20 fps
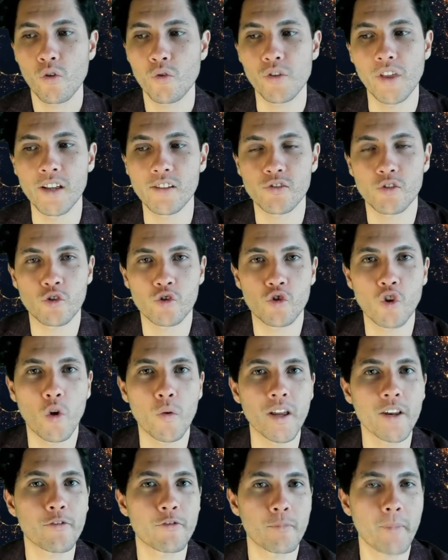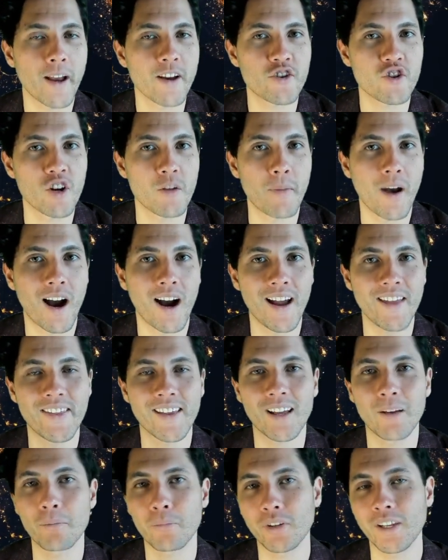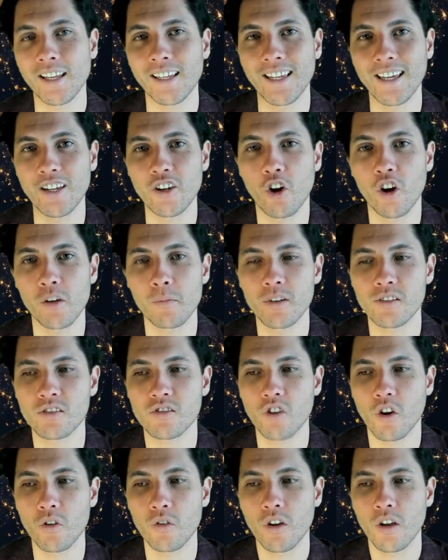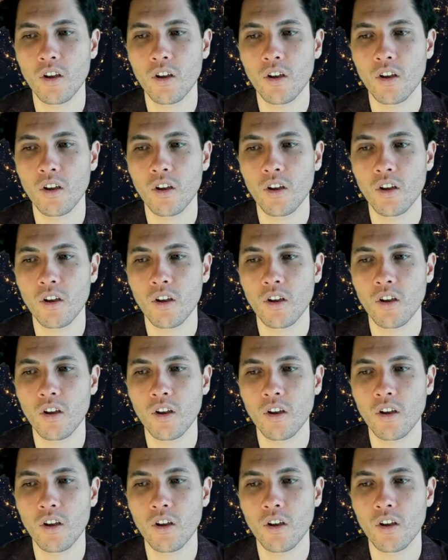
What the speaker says: there's just no information about and they're completely anonymous. So